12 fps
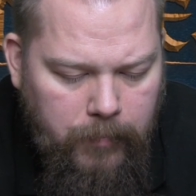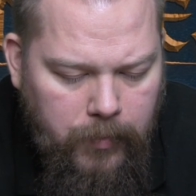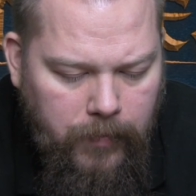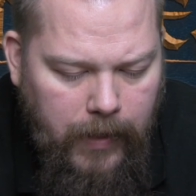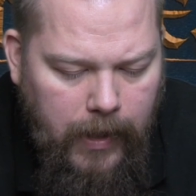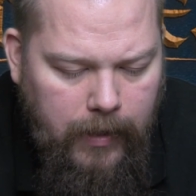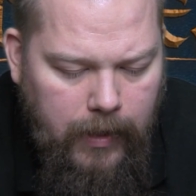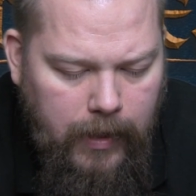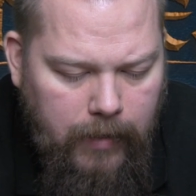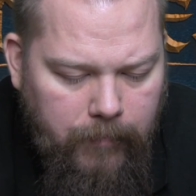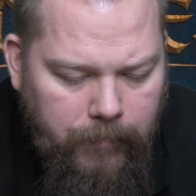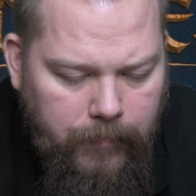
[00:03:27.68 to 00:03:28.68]
put that,
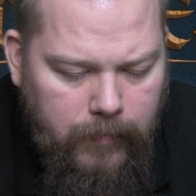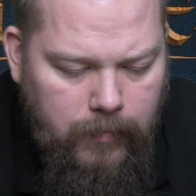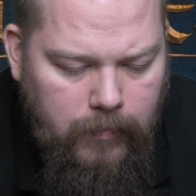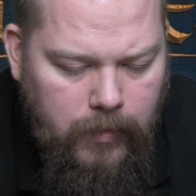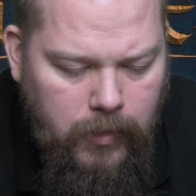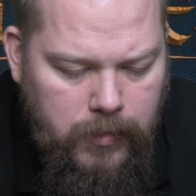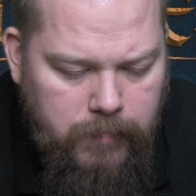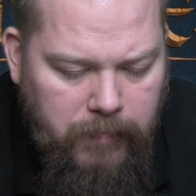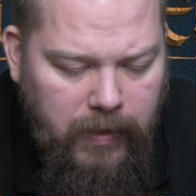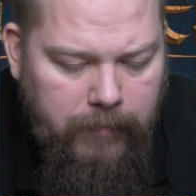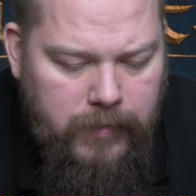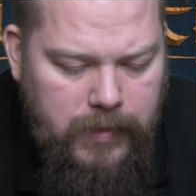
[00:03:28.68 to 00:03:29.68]
because
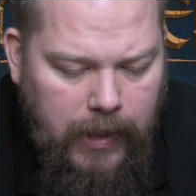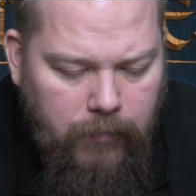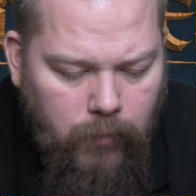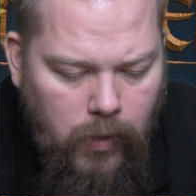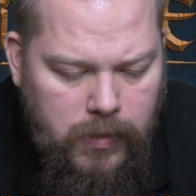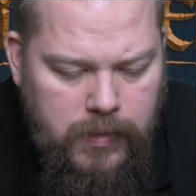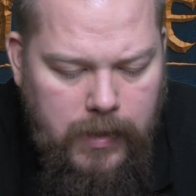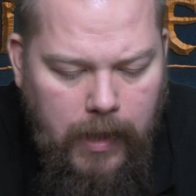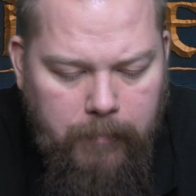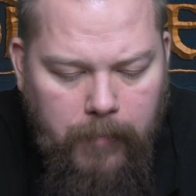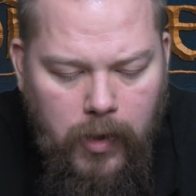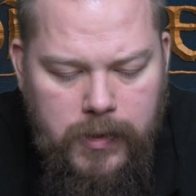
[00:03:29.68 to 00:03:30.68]
previously it was
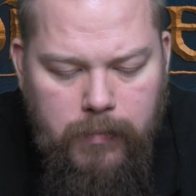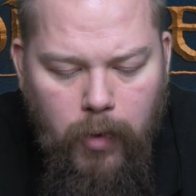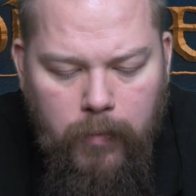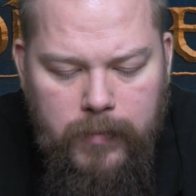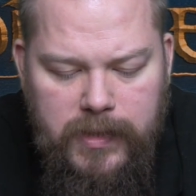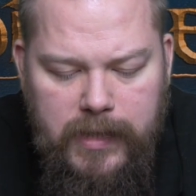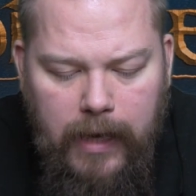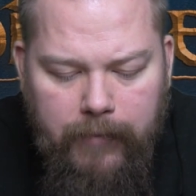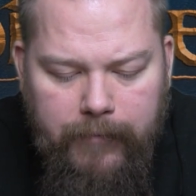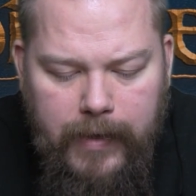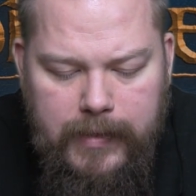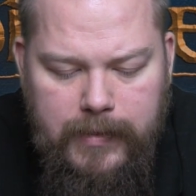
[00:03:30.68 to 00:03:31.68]
that Bards the Moment
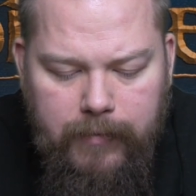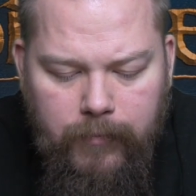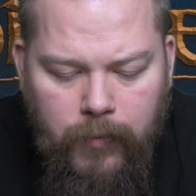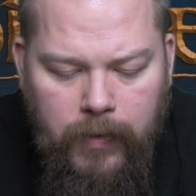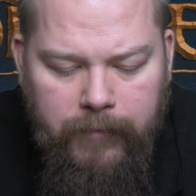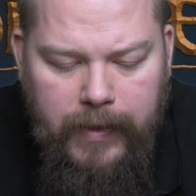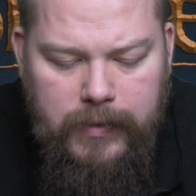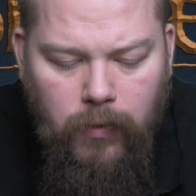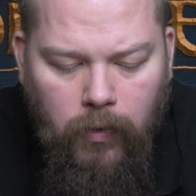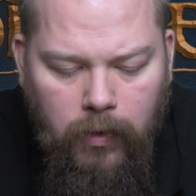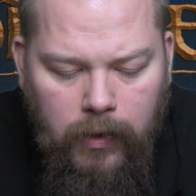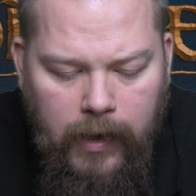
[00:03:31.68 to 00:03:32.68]
Standfast would affect
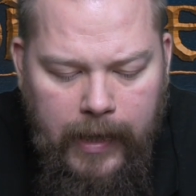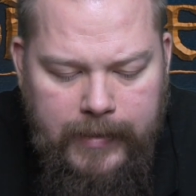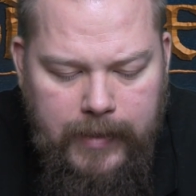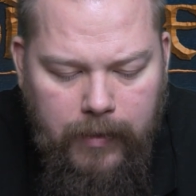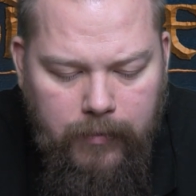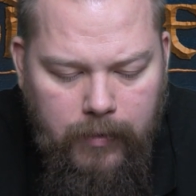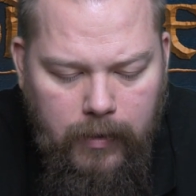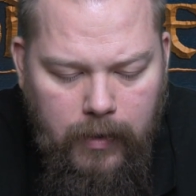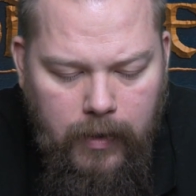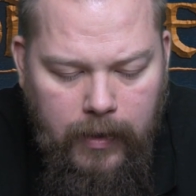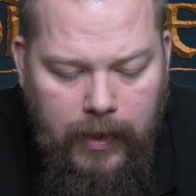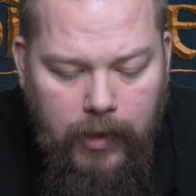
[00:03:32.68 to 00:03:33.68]
all Lake-town
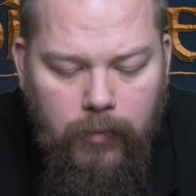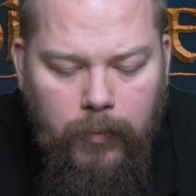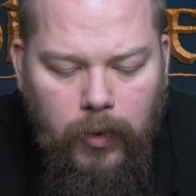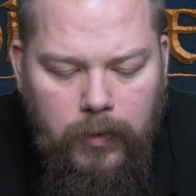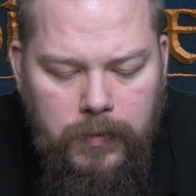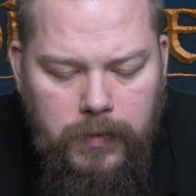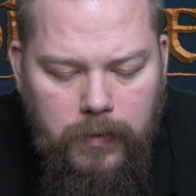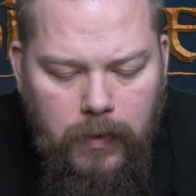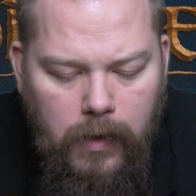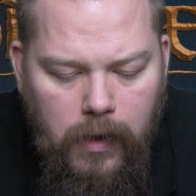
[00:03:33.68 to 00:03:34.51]
hero models,